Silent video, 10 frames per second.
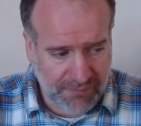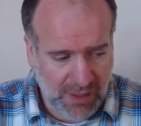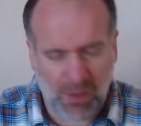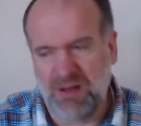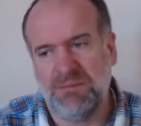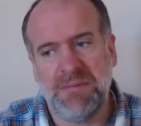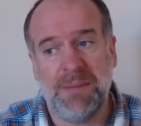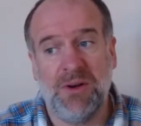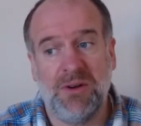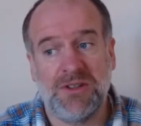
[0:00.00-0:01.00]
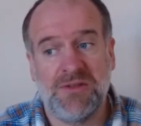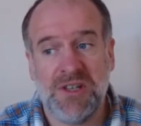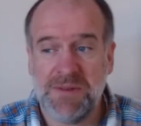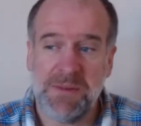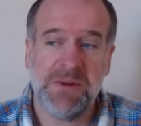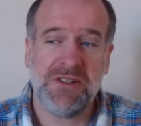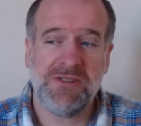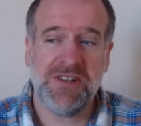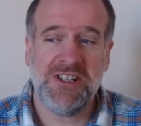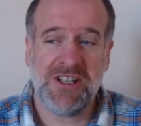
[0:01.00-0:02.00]
well, maybe not lots of ships, maybe just
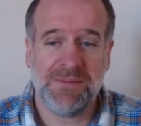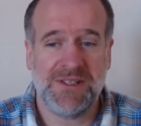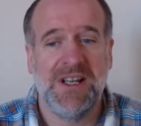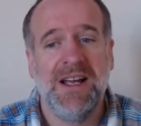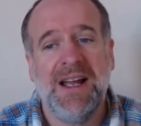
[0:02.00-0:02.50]
3 ships,